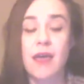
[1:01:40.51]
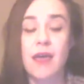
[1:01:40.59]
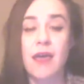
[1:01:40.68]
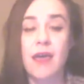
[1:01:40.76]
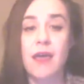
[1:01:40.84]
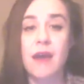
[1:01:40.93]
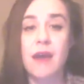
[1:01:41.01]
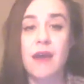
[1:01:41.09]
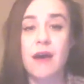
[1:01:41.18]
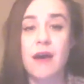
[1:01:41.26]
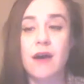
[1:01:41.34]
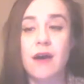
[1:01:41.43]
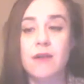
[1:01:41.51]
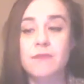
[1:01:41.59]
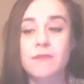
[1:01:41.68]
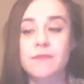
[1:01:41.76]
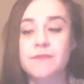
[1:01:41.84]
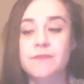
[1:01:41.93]
And
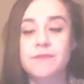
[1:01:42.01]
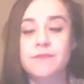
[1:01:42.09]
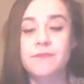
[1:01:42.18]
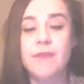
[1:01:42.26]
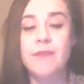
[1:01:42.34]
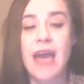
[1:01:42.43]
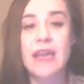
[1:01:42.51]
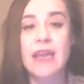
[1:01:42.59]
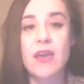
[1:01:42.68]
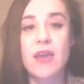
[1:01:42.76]
I didn't